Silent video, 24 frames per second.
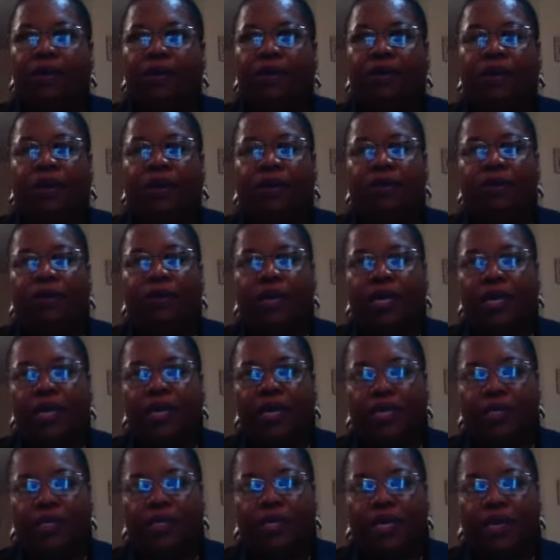on what it
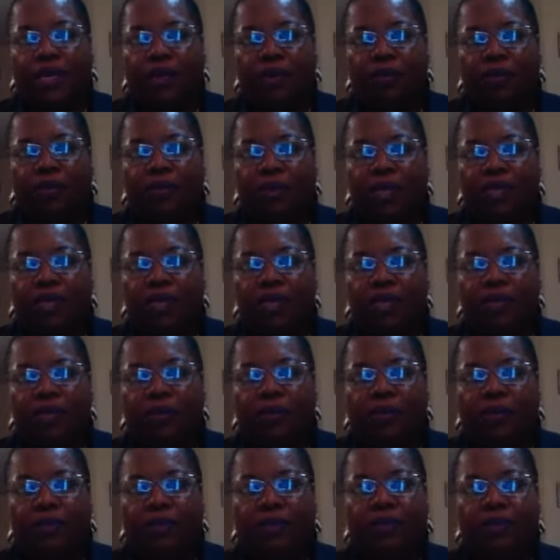is that you want to
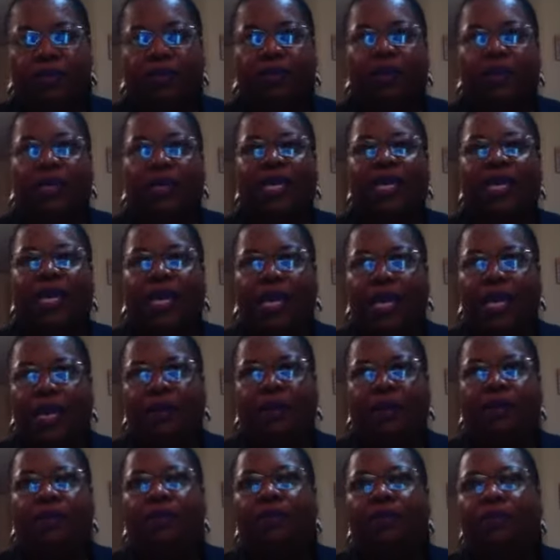do.
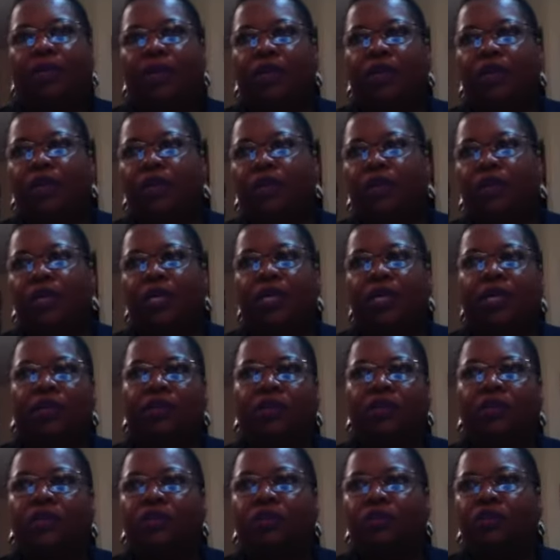Again, when you're
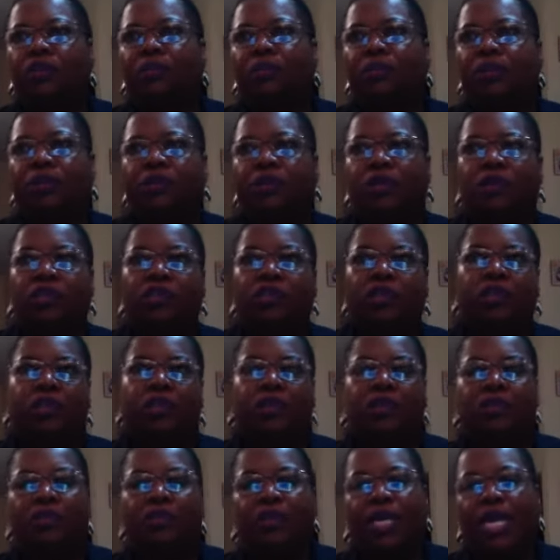talking to
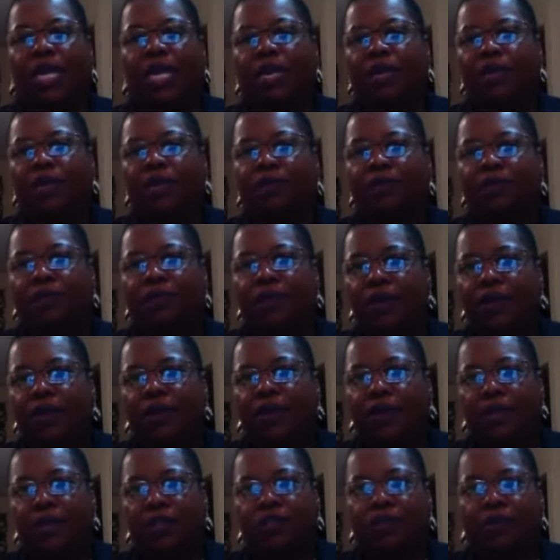spiritual, creative
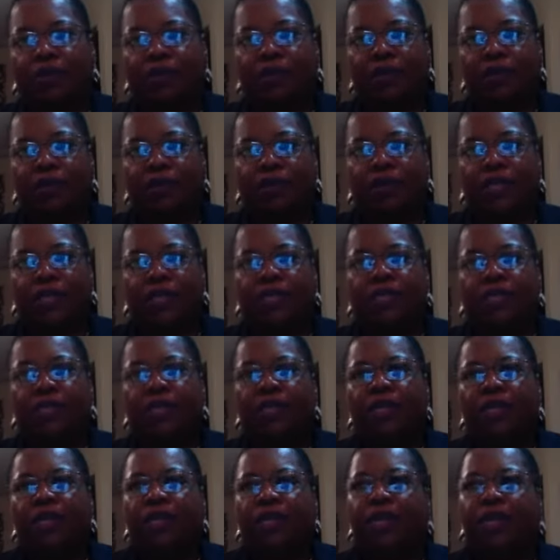entrepreneurs
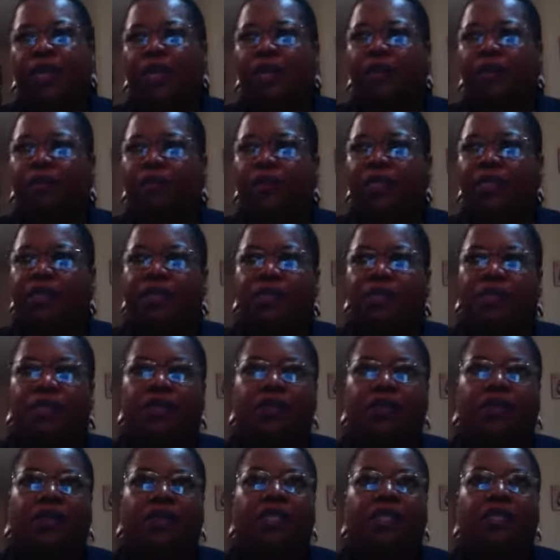and
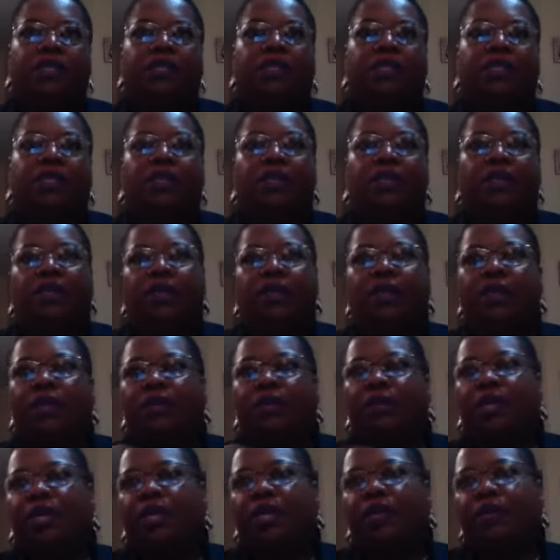business owners,
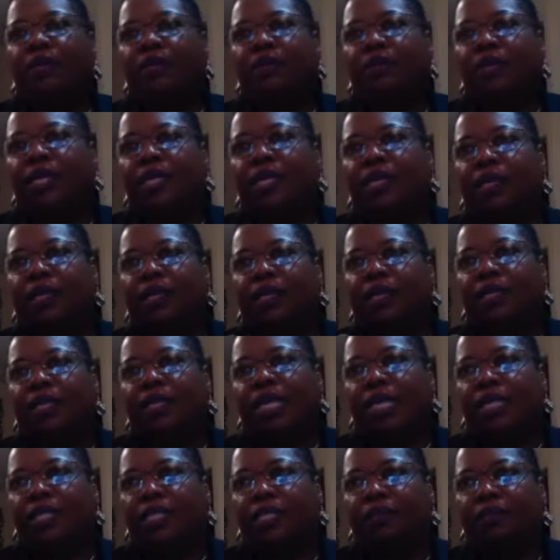either with
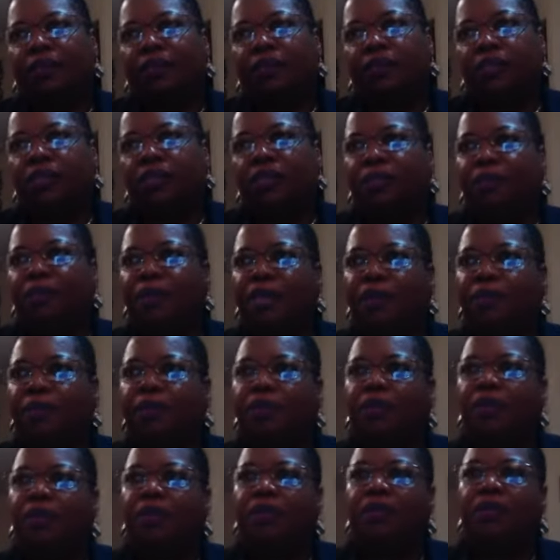spiritual
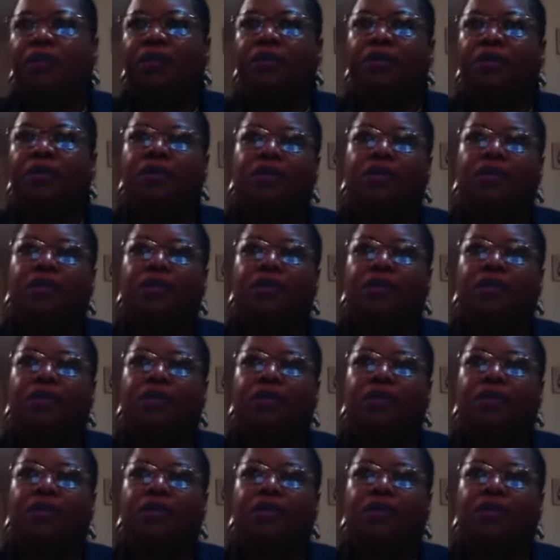people,